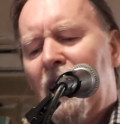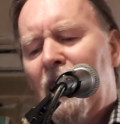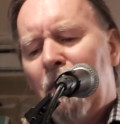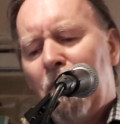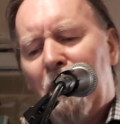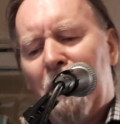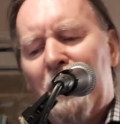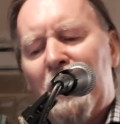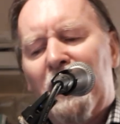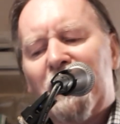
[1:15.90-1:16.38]

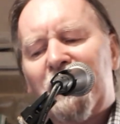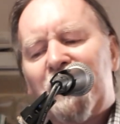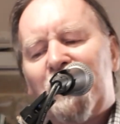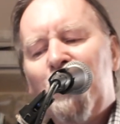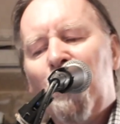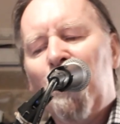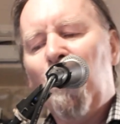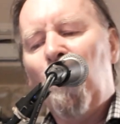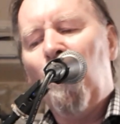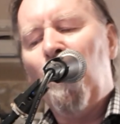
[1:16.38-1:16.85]
but there's
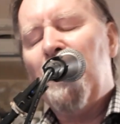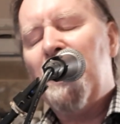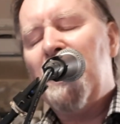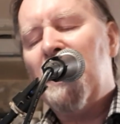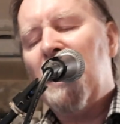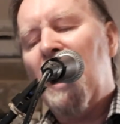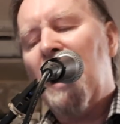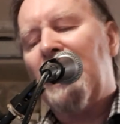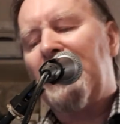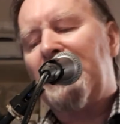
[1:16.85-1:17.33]
no
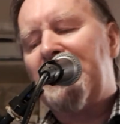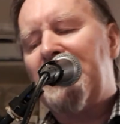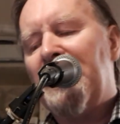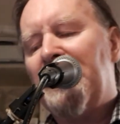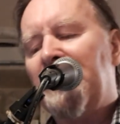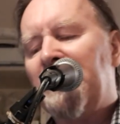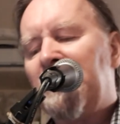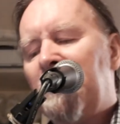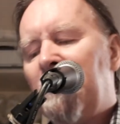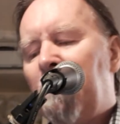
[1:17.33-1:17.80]
way I
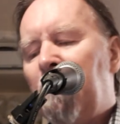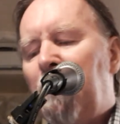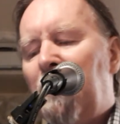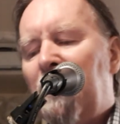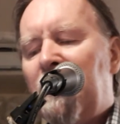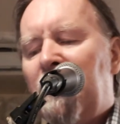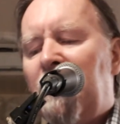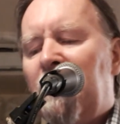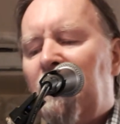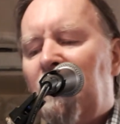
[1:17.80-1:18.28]
can
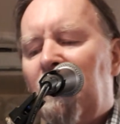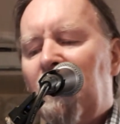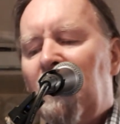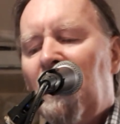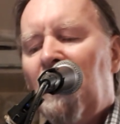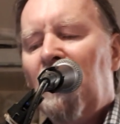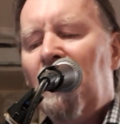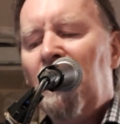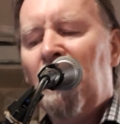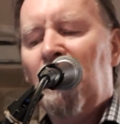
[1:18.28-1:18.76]
compare
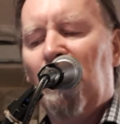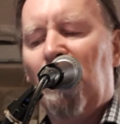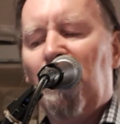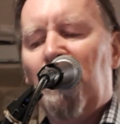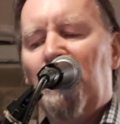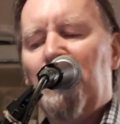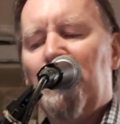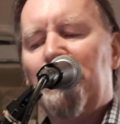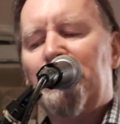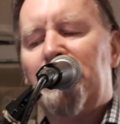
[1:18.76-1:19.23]

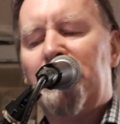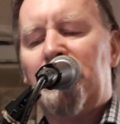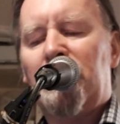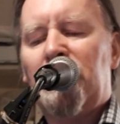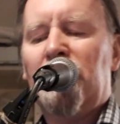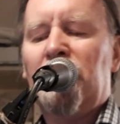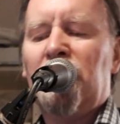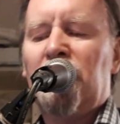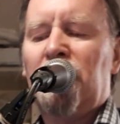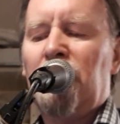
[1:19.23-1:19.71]
all those
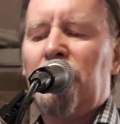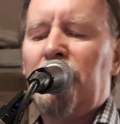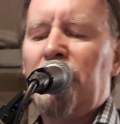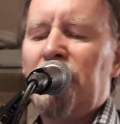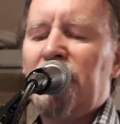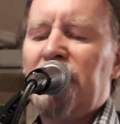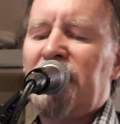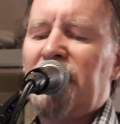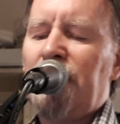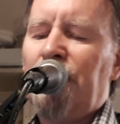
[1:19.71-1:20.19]
things to
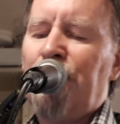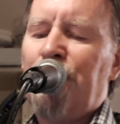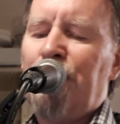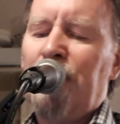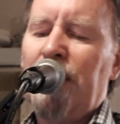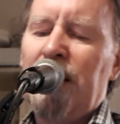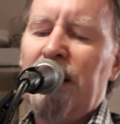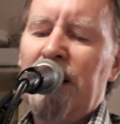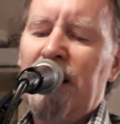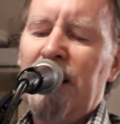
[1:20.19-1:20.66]
this
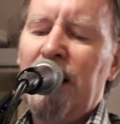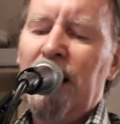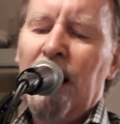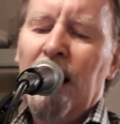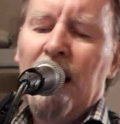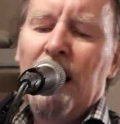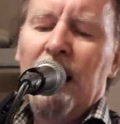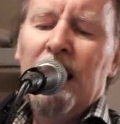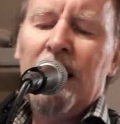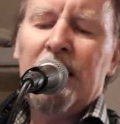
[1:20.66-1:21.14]
affair.
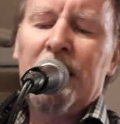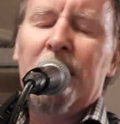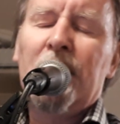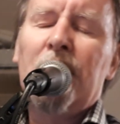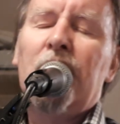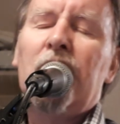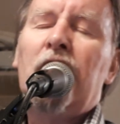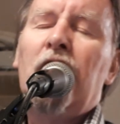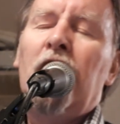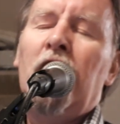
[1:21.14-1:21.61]

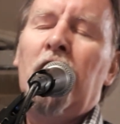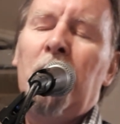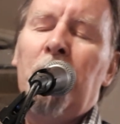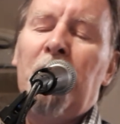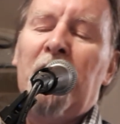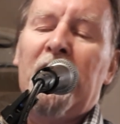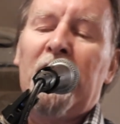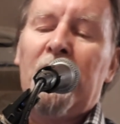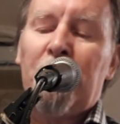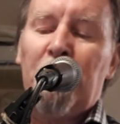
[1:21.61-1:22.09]
You're gonna
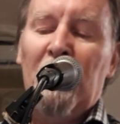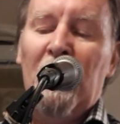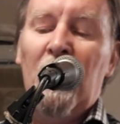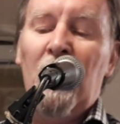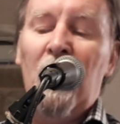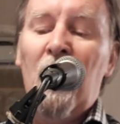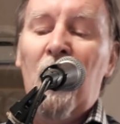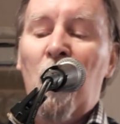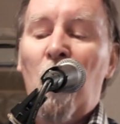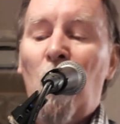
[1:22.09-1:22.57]
make me
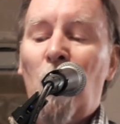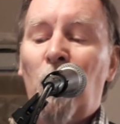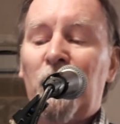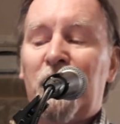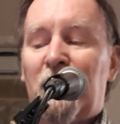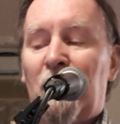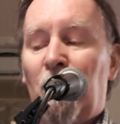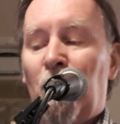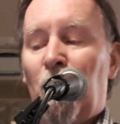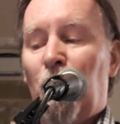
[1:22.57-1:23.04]

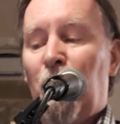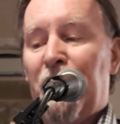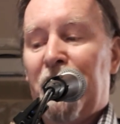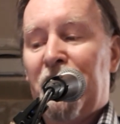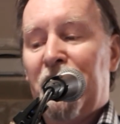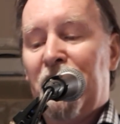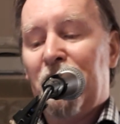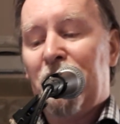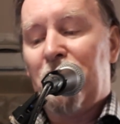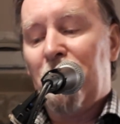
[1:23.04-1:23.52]
lonesome
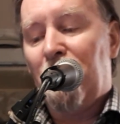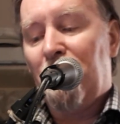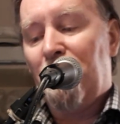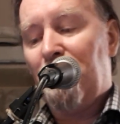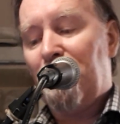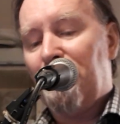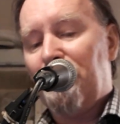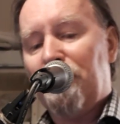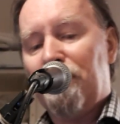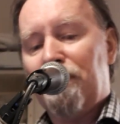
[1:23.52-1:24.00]
when you
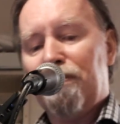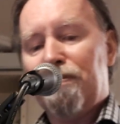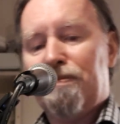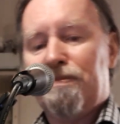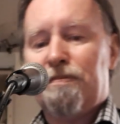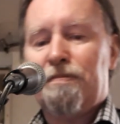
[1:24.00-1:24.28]
go.